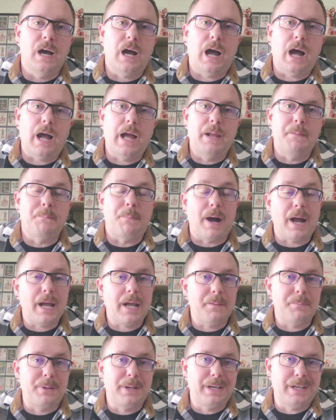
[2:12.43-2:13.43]
In my
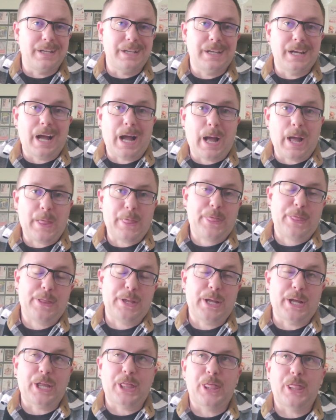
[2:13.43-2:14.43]
opinion, I
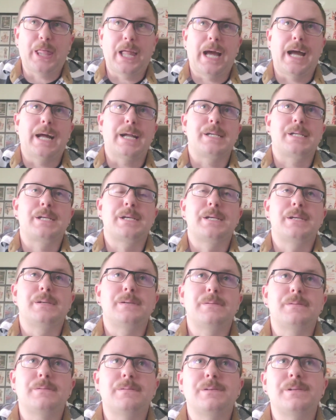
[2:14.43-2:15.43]
think that
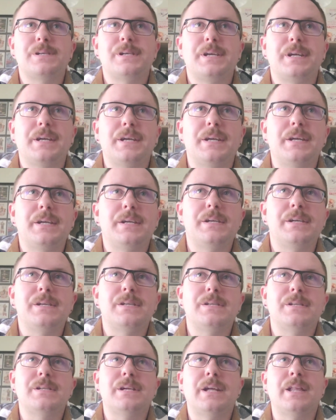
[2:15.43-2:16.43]

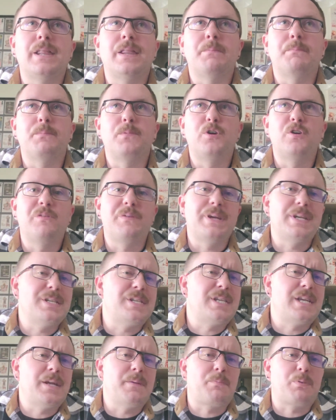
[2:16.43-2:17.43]
in the movies
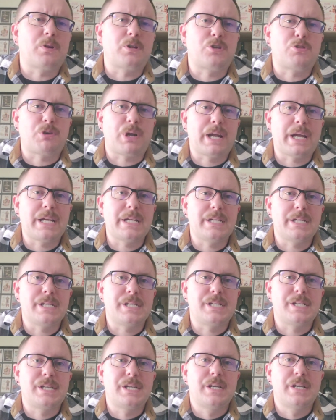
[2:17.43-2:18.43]
he
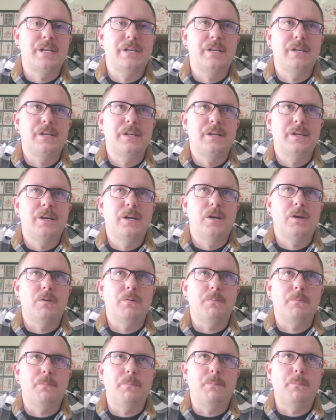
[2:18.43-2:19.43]
portrays
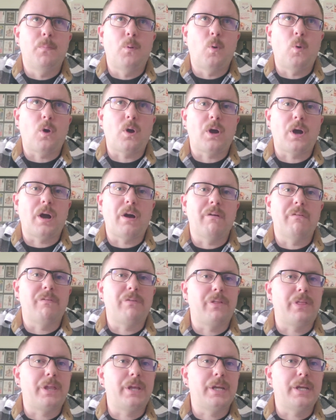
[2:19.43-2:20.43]
more
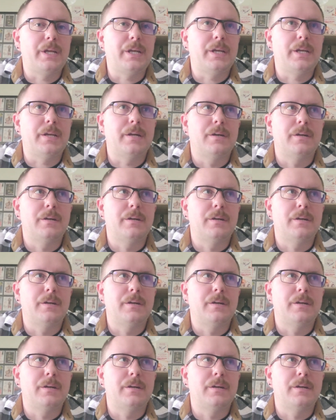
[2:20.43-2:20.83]
of the